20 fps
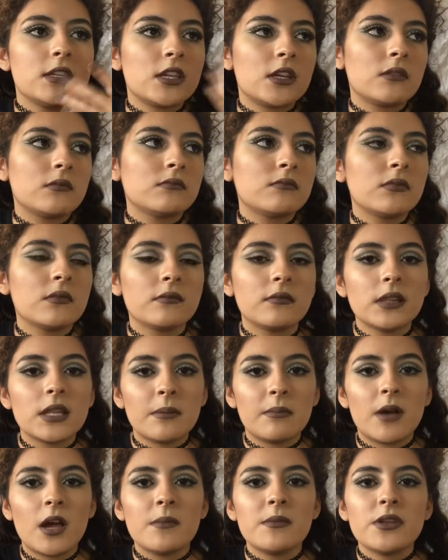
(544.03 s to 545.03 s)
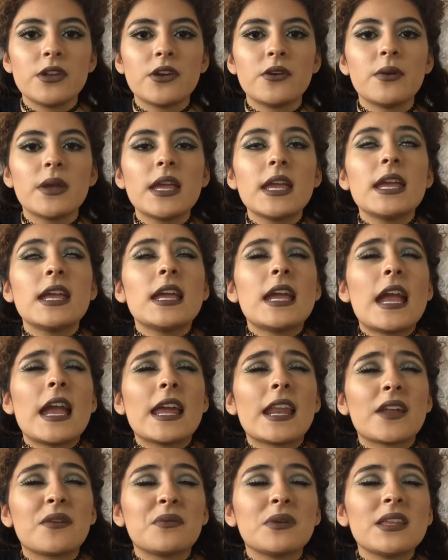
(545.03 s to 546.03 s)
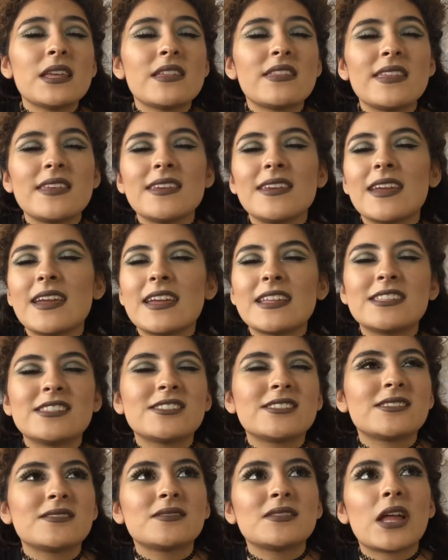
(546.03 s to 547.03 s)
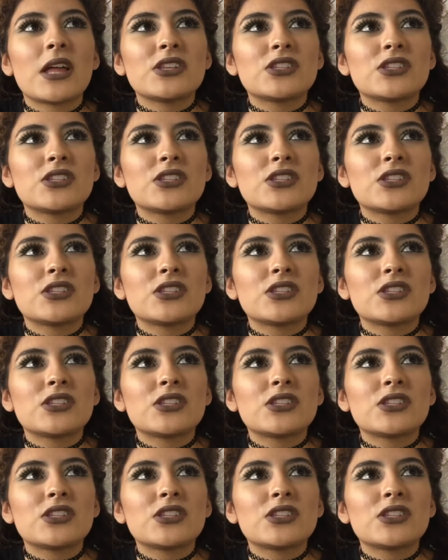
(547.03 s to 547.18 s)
you know, lip balm, you know. And I really think it's